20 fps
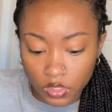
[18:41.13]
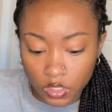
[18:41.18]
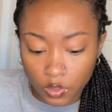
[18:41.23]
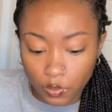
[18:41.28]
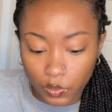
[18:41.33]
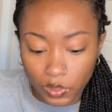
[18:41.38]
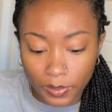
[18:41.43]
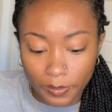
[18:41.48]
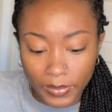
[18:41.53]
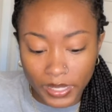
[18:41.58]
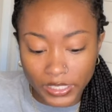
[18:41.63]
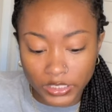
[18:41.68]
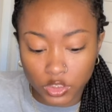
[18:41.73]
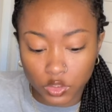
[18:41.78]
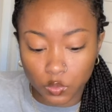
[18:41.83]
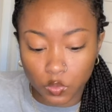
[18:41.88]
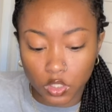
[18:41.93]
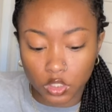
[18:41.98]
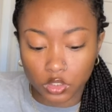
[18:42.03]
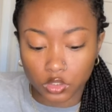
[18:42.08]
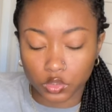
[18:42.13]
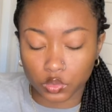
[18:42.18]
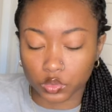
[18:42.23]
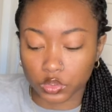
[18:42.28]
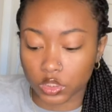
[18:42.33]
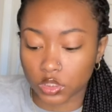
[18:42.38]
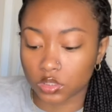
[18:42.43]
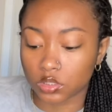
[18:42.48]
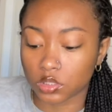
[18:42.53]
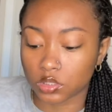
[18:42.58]
What made you want to do
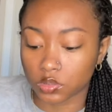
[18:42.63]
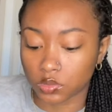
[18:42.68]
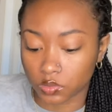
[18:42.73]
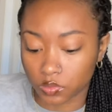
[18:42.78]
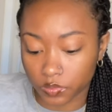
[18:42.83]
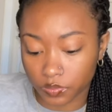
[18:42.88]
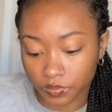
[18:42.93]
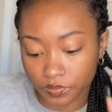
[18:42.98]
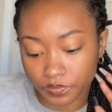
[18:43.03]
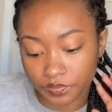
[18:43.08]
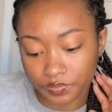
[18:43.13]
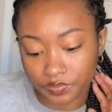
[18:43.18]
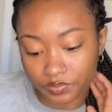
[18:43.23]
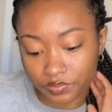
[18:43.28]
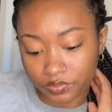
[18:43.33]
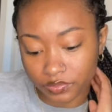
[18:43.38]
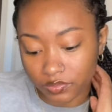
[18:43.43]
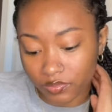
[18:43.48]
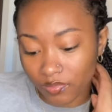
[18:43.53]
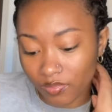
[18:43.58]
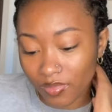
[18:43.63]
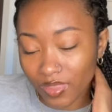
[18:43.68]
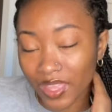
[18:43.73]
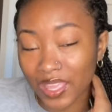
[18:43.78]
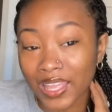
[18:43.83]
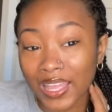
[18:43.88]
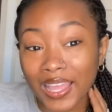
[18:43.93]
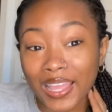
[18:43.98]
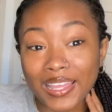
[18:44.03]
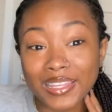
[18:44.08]
YouTube?
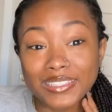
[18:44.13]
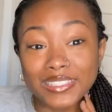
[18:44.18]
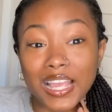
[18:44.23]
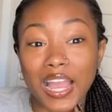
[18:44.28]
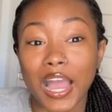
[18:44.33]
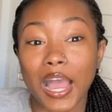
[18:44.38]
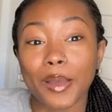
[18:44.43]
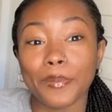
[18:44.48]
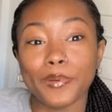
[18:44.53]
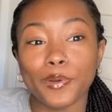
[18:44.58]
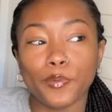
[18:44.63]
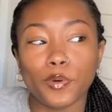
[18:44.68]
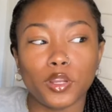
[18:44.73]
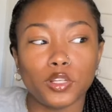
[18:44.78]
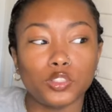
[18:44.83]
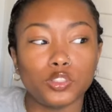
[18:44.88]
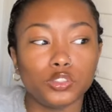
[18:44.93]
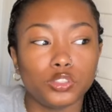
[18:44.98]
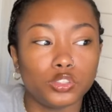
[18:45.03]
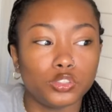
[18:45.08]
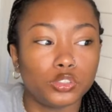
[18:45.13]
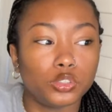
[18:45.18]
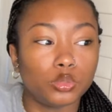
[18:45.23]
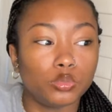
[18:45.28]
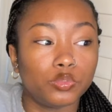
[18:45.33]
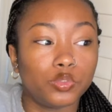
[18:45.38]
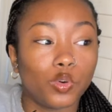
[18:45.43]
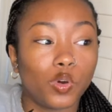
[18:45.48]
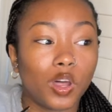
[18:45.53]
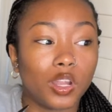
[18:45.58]
Y'all been wanting to do YouTube
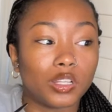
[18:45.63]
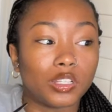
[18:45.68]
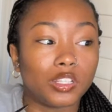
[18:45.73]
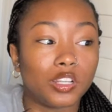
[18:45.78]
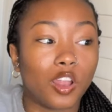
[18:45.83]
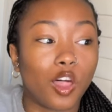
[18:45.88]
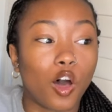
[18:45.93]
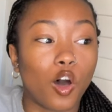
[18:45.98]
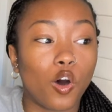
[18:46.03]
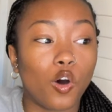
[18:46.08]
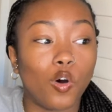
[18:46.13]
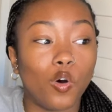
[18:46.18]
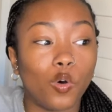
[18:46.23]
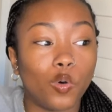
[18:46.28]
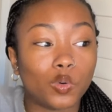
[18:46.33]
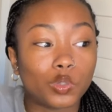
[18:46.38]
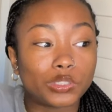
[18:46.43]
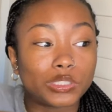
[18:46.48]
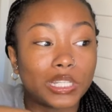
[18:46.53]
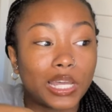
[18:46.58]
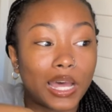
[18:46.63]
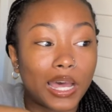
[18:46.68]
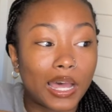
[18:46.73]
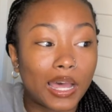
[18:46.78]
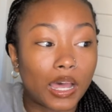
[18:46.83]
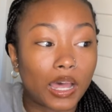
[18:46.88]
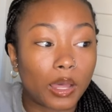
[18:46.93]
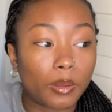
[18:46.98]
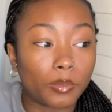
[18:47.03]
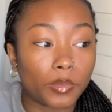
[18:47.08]
for a long
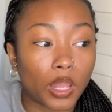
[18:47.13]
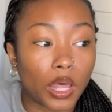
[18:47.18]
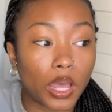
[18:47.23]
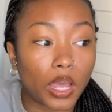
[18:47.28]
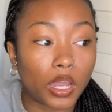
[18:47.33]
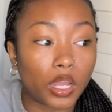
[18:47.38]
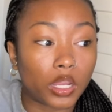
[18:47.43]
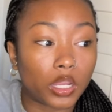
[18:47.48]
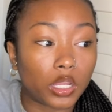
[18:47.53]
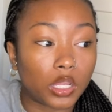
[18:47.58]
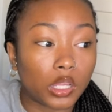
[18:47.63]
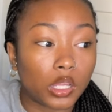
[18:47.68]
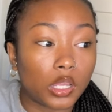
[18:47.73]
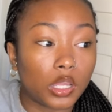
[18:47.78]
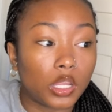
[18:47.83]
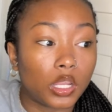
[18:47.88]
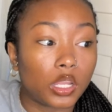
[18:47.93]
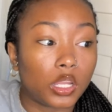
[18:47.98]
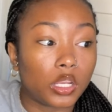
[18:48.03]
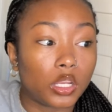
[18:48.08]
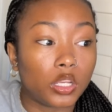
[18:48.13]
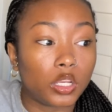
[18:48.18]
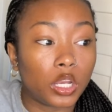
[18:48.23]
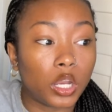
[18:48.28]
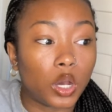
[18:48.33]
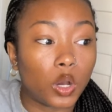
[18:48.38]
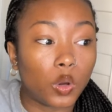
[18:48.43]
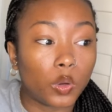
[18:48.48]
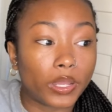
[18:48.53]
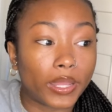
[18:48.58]
time, like,
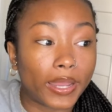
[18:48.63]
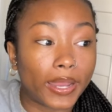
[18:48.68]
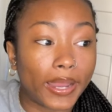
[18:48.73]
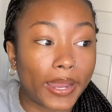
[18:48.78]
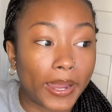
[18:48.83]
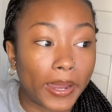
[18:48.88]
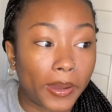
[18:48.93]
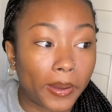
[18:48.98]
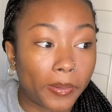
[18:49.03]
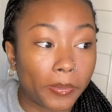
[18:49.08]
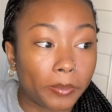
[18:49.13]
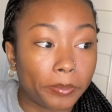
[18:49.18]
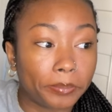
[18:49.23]
no cap.